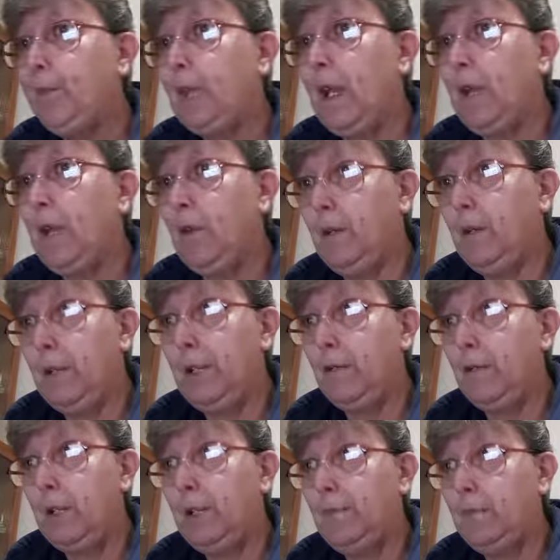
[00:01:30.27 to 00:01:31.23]
And I'm
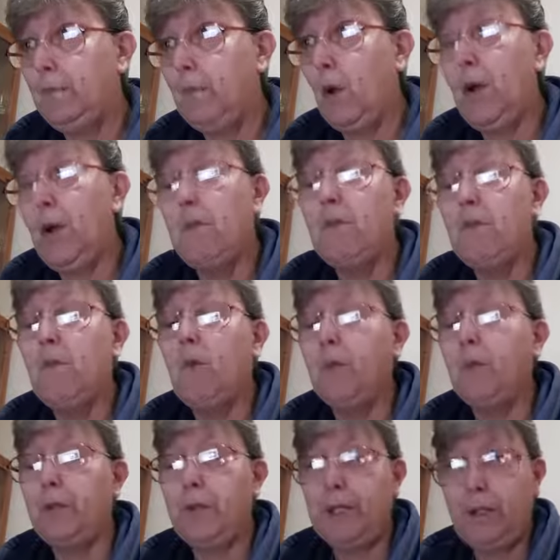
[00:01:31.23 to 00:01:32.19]
angry. I am more
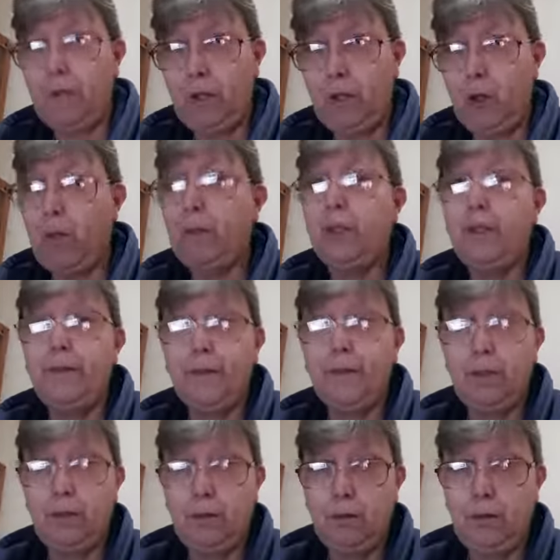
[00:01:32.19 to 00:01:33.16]
than angry. I'm livid.